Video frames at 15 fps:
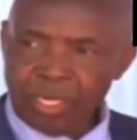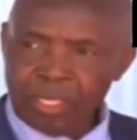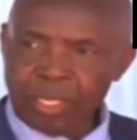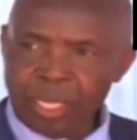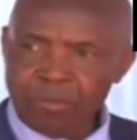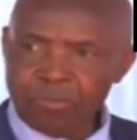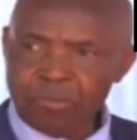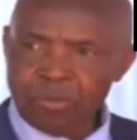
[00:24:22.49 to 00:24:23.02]

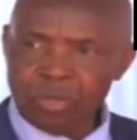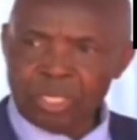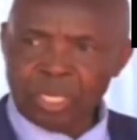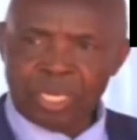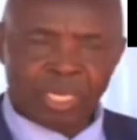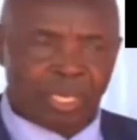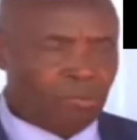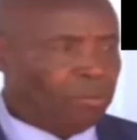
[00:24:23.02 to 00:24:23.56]
in their
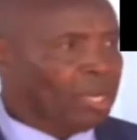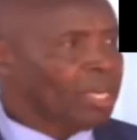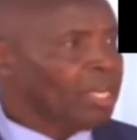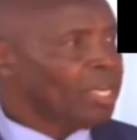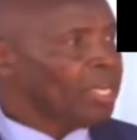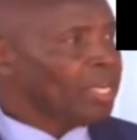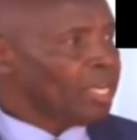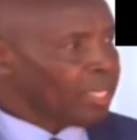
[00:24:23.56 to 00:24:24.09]
future endeavor.
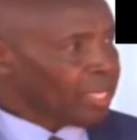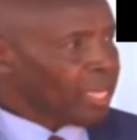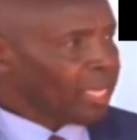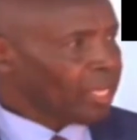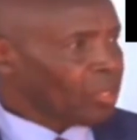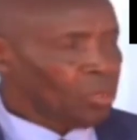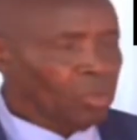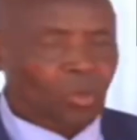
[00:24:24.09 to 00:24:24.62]

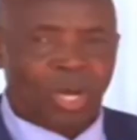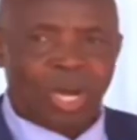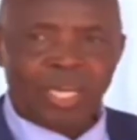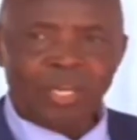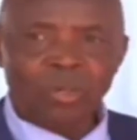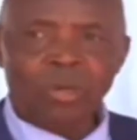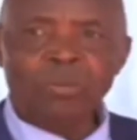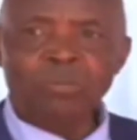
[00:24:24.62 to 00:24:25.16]
Thank you,
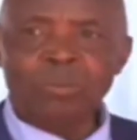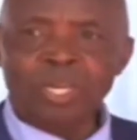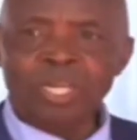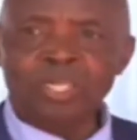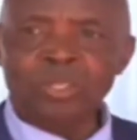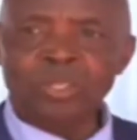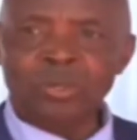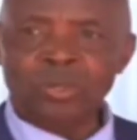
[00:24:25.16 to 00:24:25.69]
and God
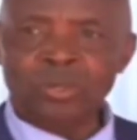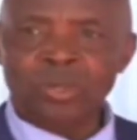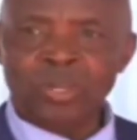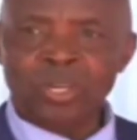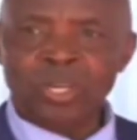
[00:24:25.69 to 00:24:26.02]
bless you.